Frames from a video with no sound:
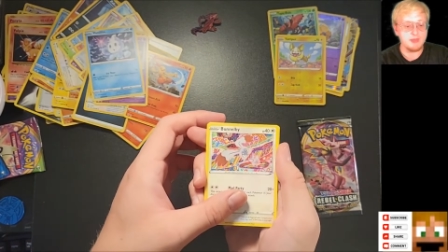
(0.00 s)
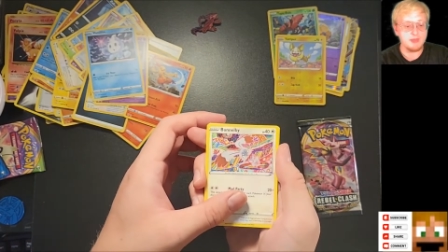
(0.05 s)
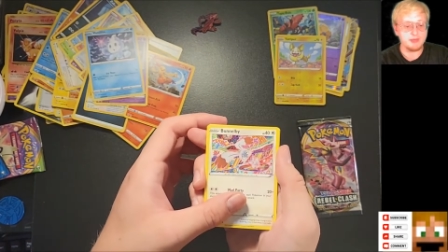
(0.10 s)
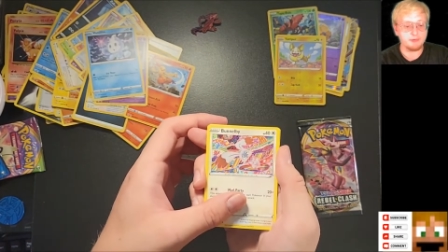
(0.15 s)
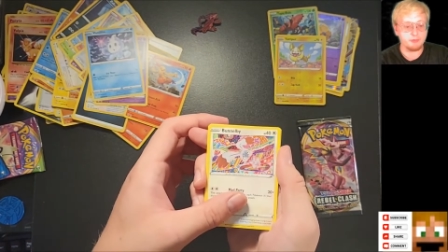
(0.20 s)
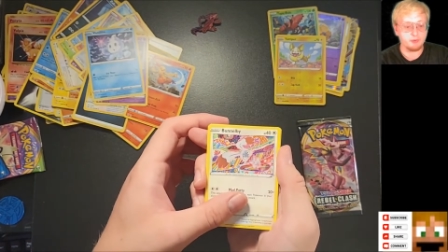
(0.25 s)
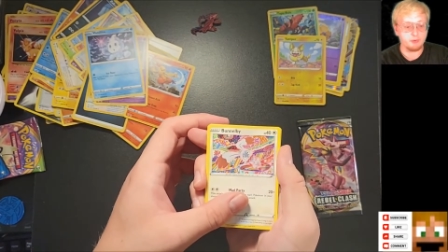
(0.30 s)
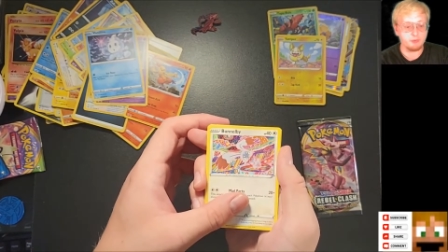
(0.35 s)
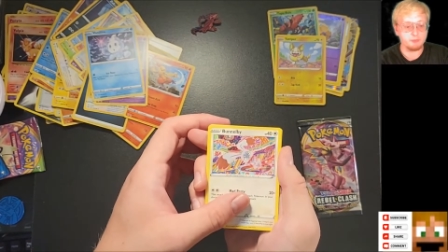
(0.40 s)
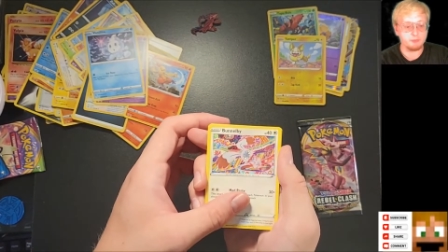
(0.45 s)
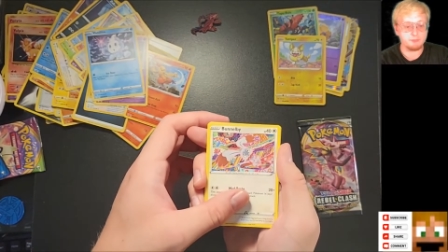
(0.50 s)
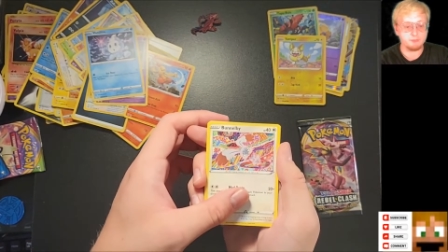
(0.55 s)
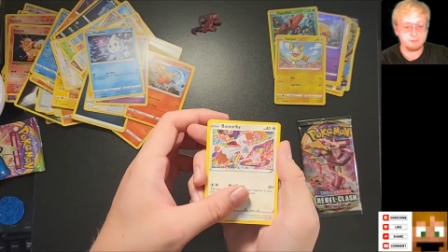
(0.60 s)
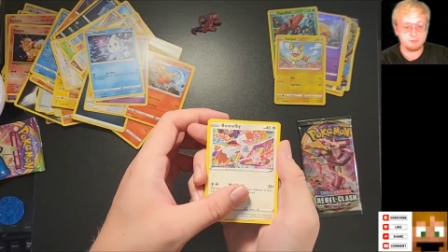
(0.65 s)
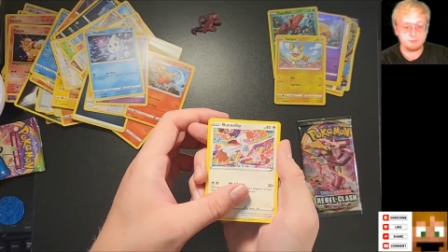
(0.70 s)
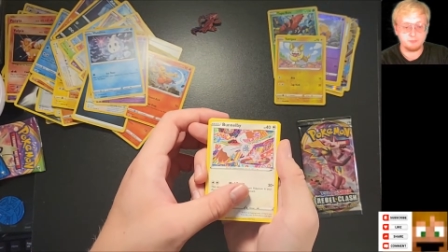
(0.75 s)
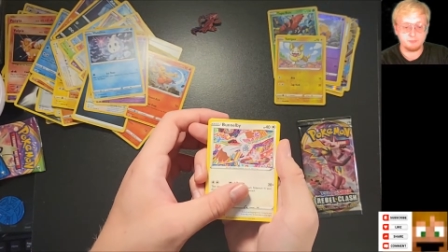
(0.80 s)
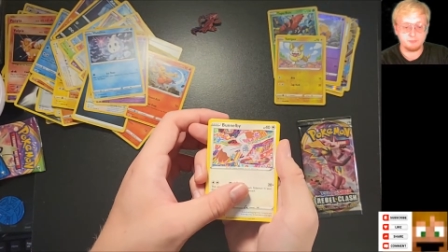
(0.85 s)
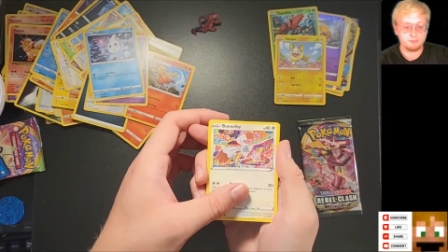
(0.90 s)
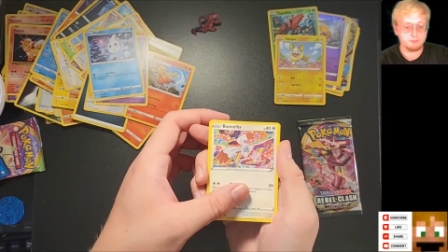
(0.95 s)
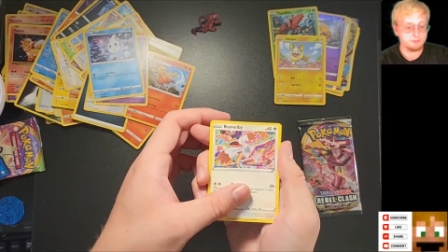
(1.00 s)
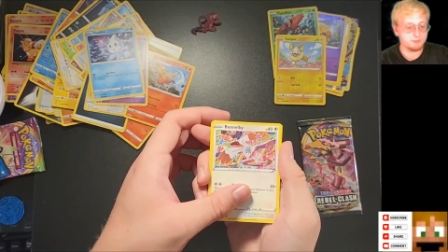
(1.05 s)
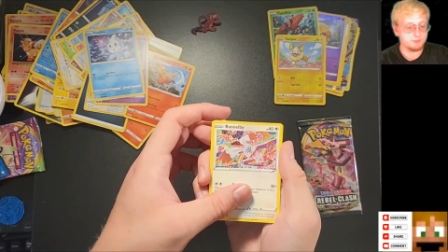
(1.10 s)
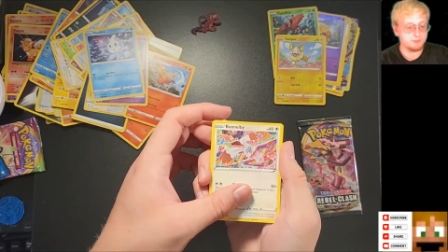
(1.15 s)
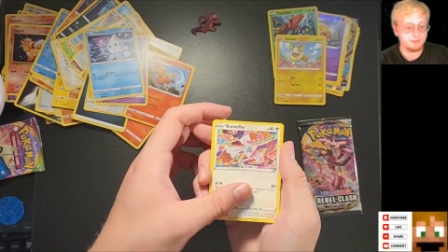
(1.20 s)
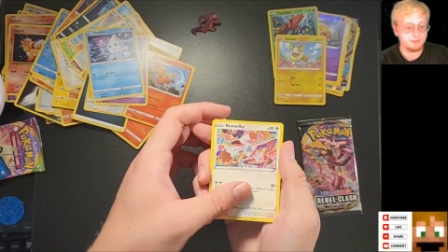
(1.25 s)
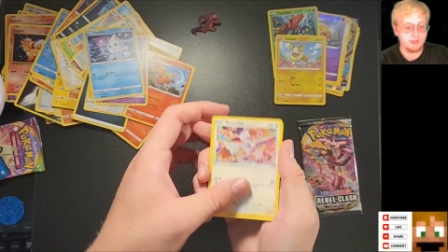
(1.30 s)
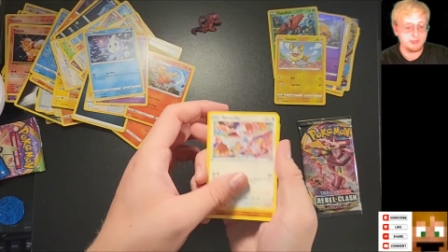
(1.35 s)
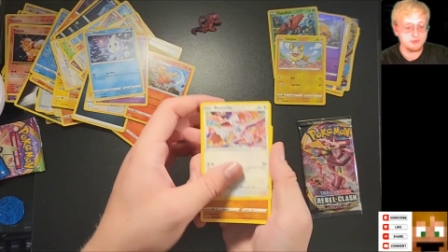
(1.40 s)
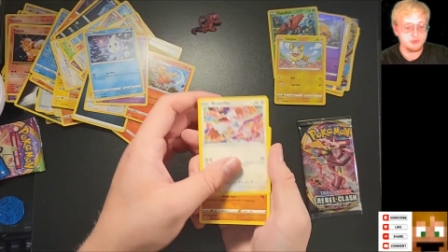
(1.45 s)
that's a
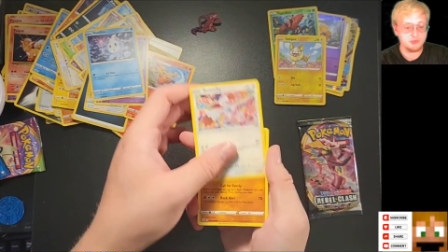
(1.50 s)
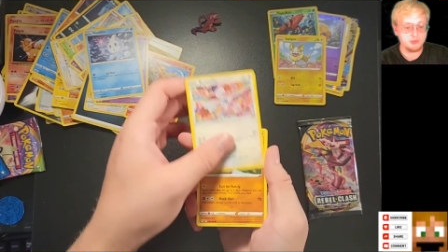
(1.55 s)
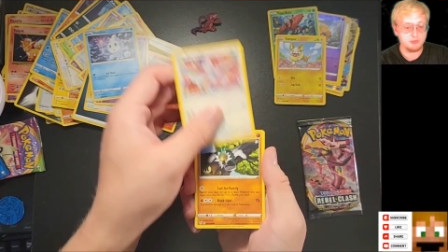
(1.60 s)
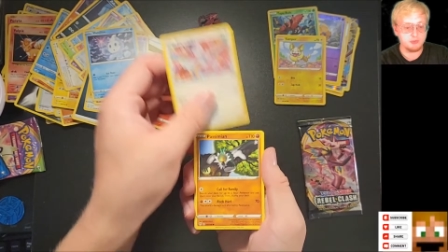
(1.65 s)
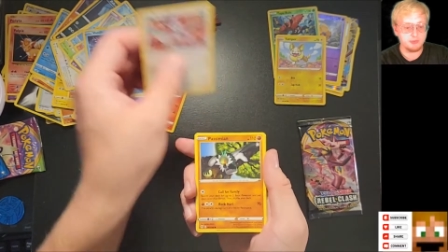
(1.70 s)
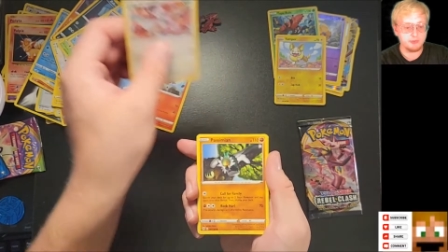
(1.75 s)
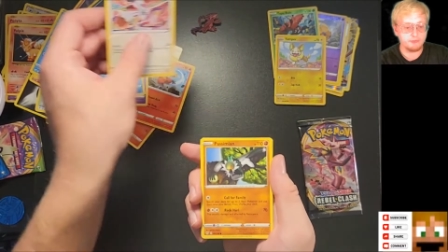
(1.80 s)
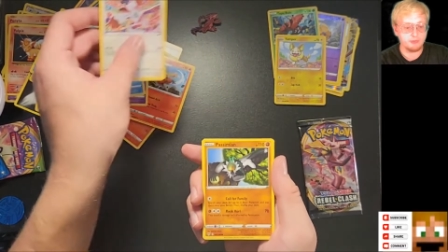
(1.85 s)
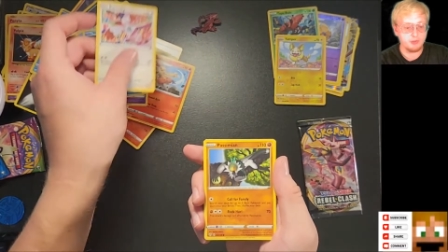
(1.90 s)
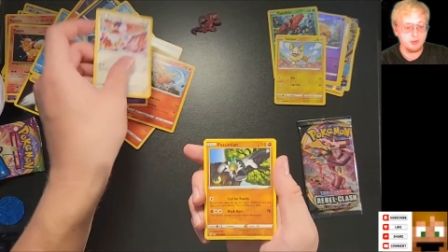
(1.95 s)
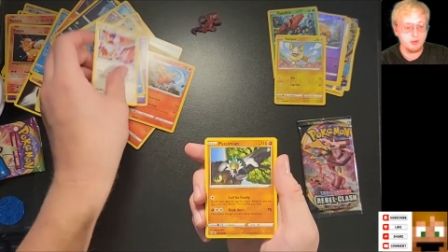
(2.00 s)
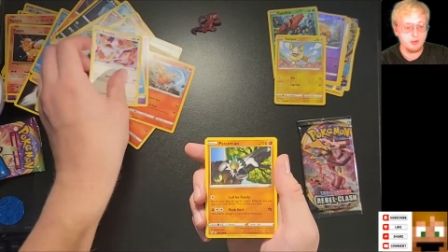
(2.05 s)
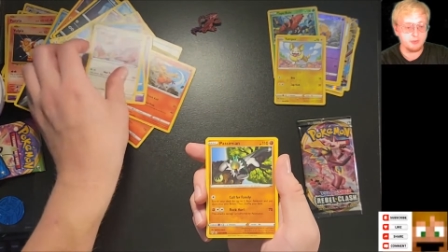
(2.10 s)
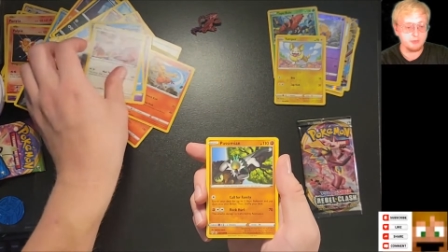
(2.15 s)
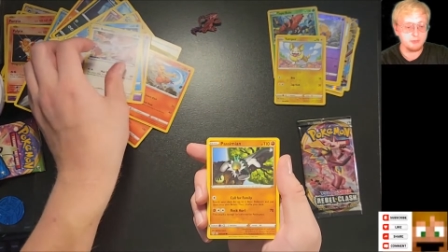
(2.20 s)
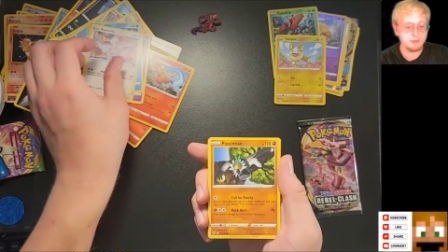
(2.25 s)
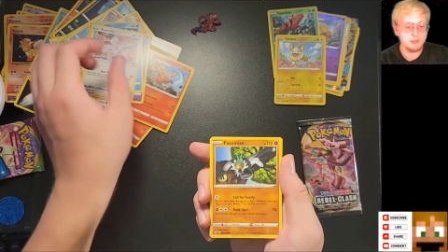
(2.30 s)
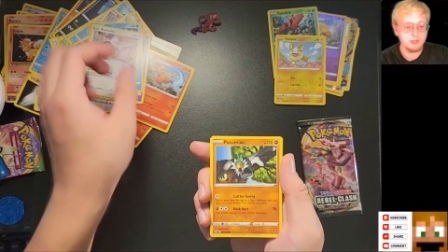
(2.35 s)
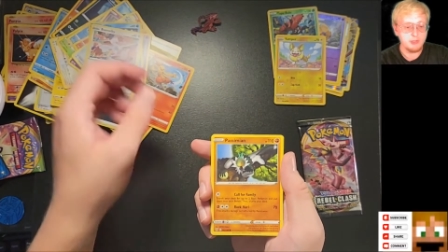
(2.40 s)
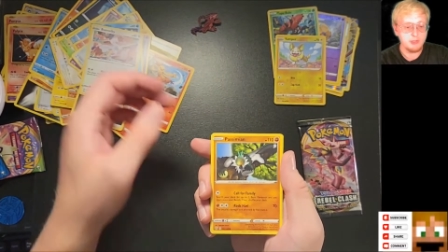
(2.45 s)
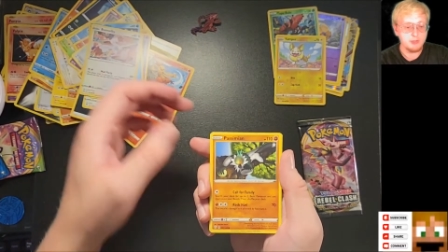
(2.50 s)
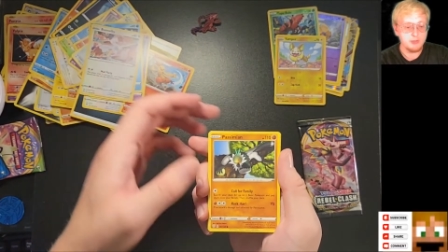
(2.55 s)
that sure is an art.